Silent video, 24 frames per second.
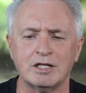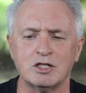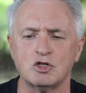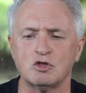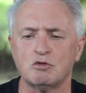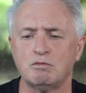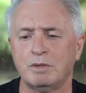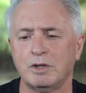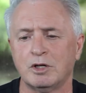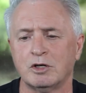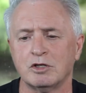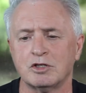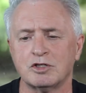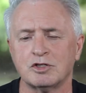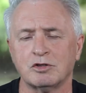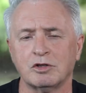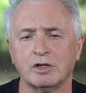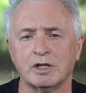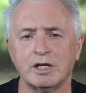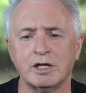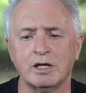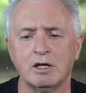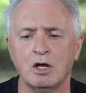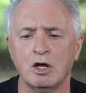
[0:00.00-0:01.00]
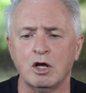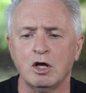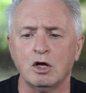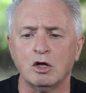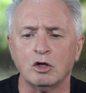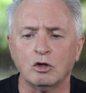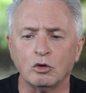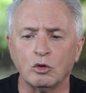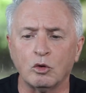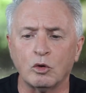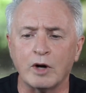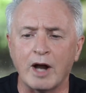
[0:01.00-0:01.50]
and spiritually.
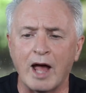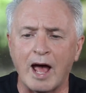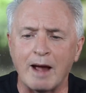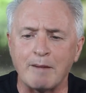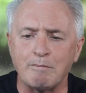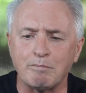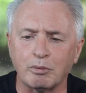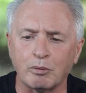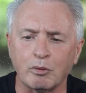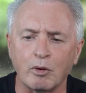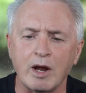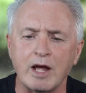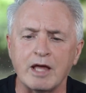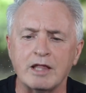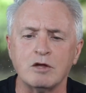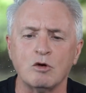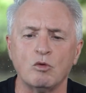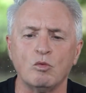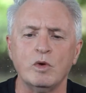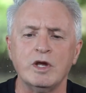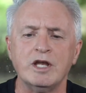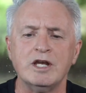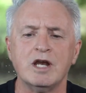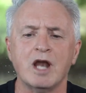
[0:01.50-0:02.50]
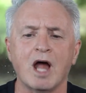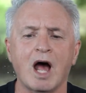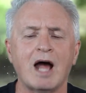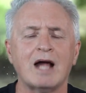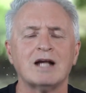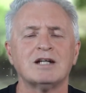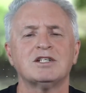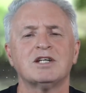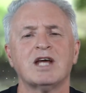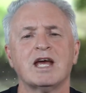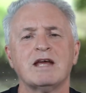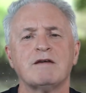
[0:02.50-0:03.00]
Lord, I pray that we
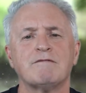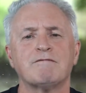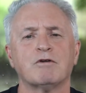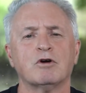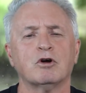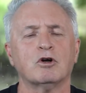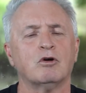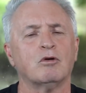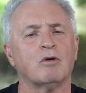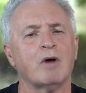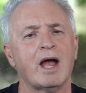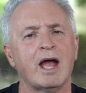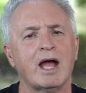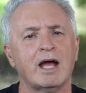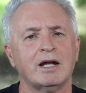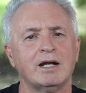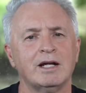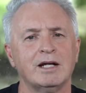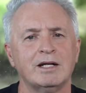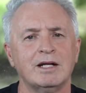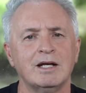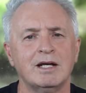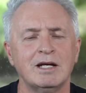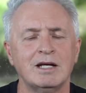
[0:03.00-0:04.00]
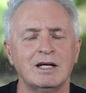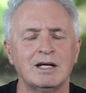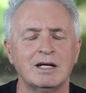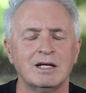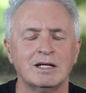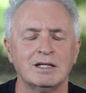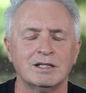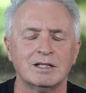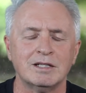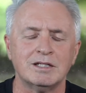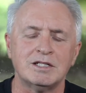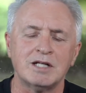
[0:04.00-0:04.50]
not take for granted
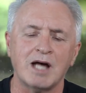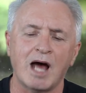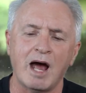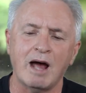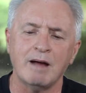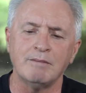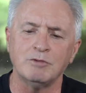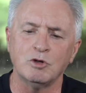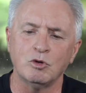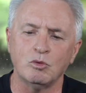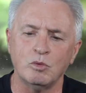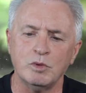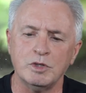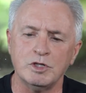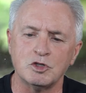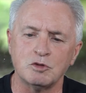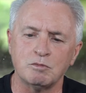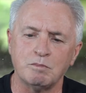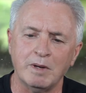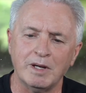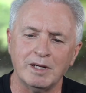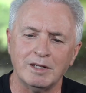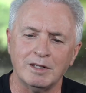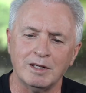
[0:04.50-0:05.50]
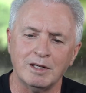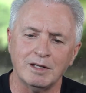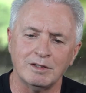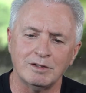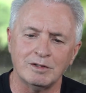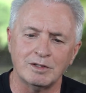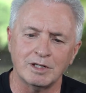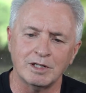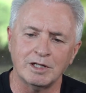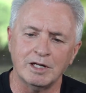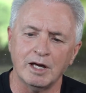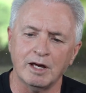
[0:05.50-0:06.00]
the time that we
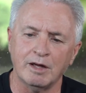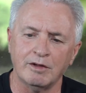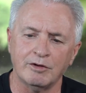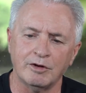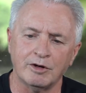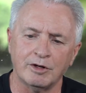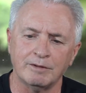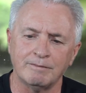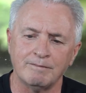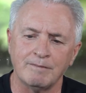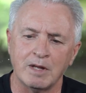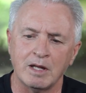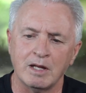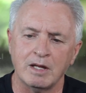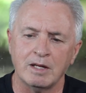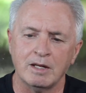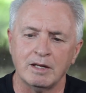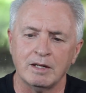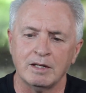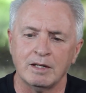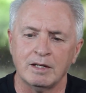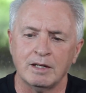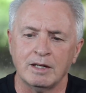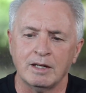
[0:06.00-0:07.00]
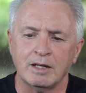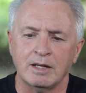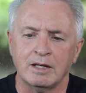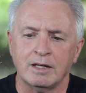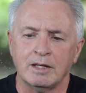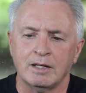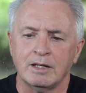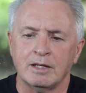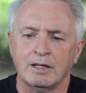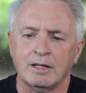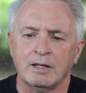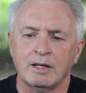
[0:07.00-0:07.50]
spend together.
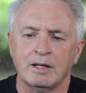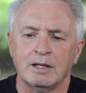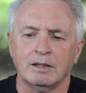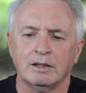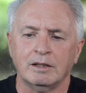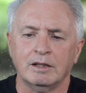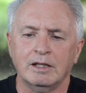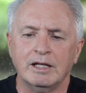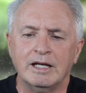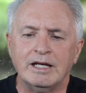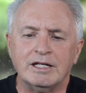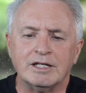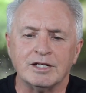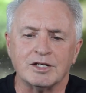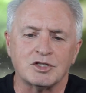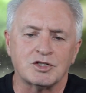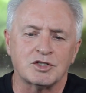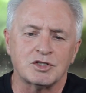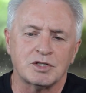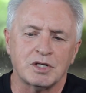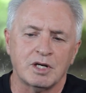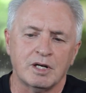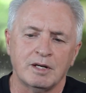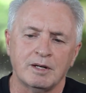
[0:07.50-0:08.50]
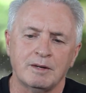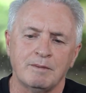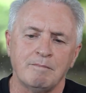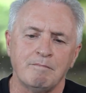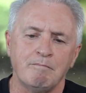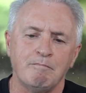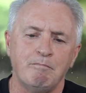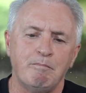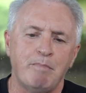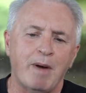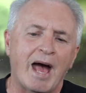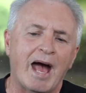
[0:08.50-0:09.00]
Lead us
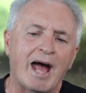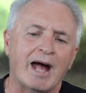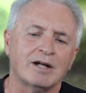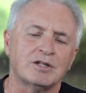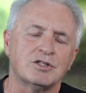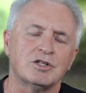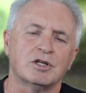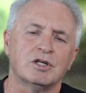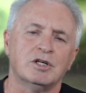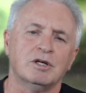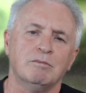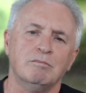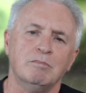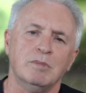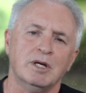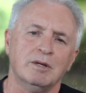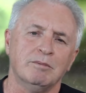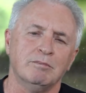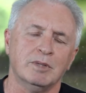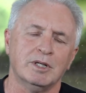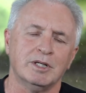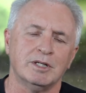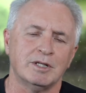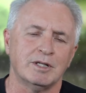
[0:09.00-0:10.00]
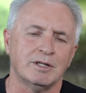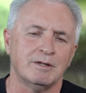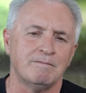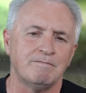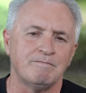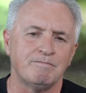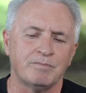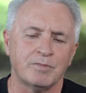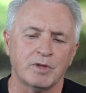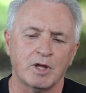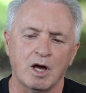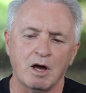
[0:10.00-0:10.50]
back to commitment
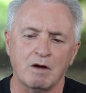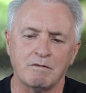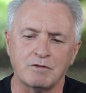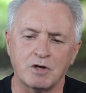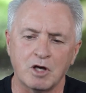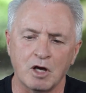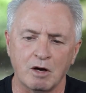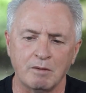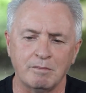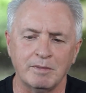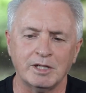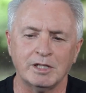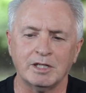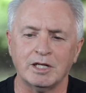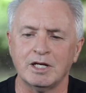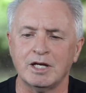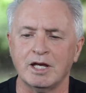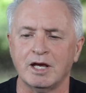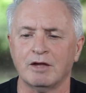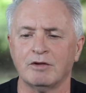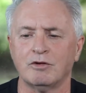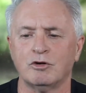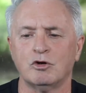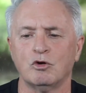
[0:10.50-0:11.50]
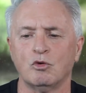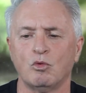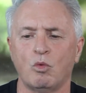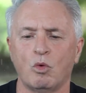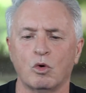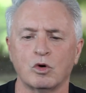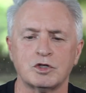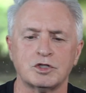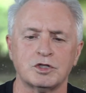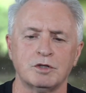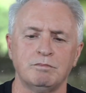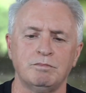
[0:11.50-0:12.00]
of coming together to
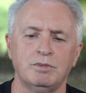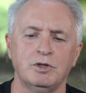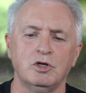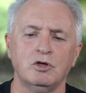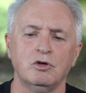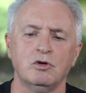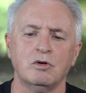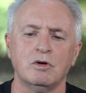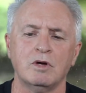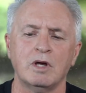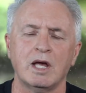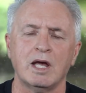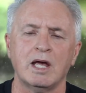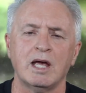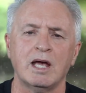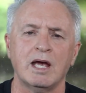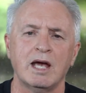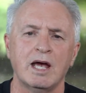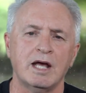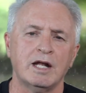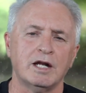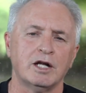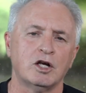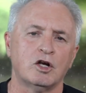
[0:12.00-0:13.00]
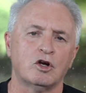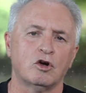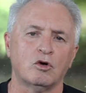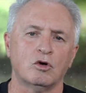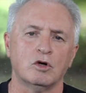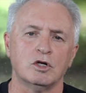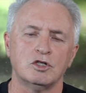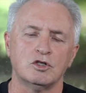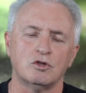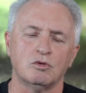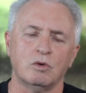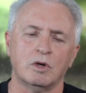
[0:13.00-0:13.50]
worship you and
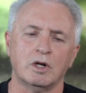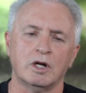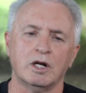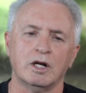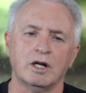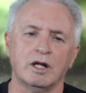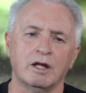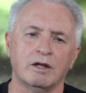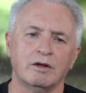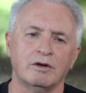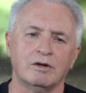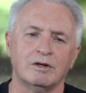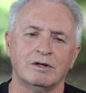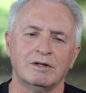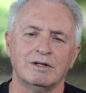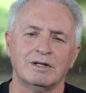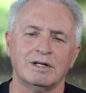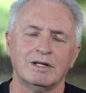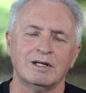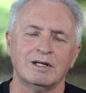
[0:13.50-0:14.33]
encourage one another.